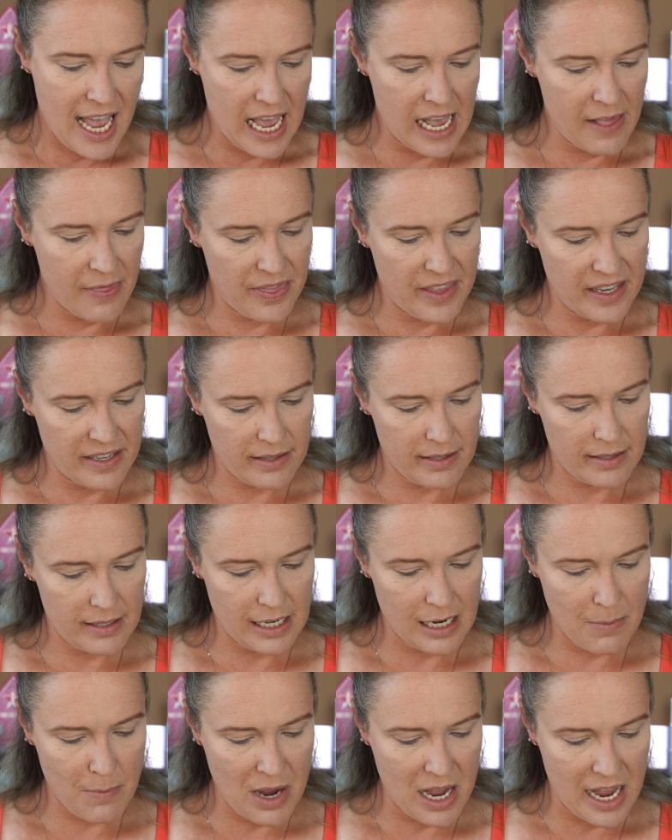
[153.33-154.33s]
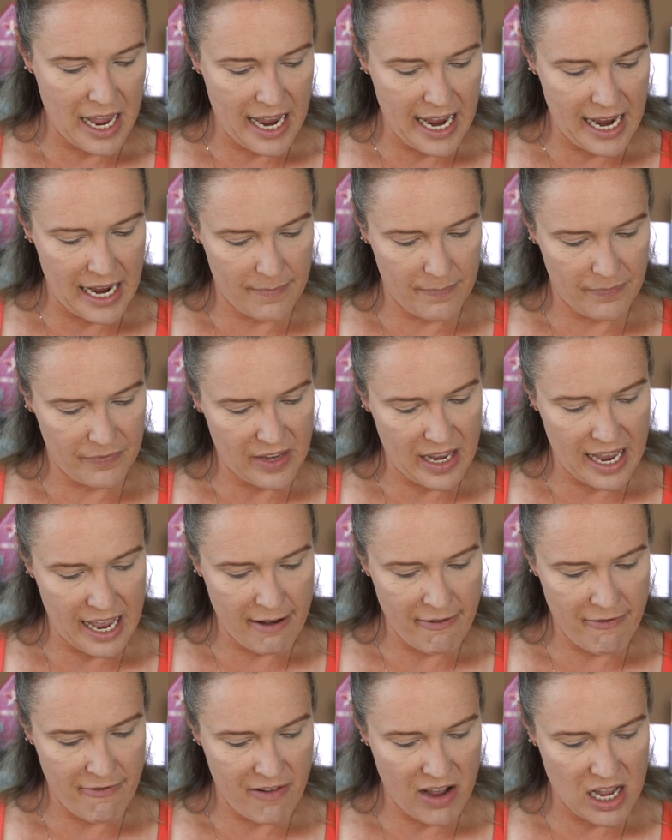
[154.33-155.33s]
and this Sigma
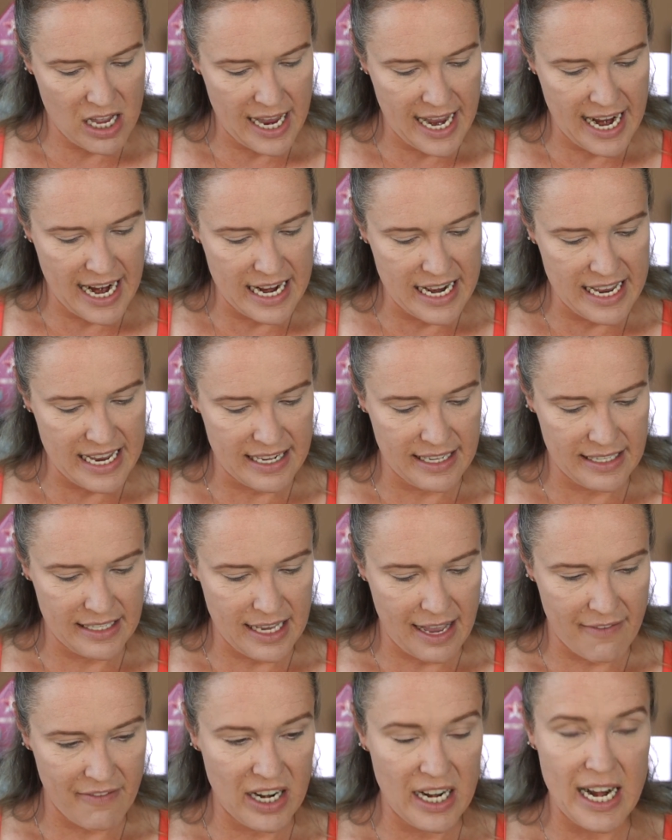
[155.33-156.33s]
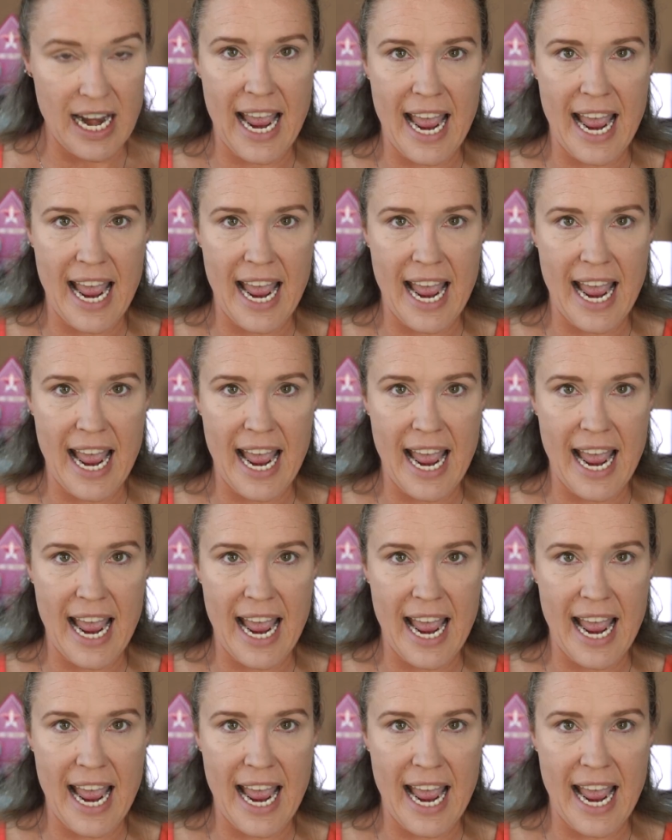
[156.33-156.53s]
F87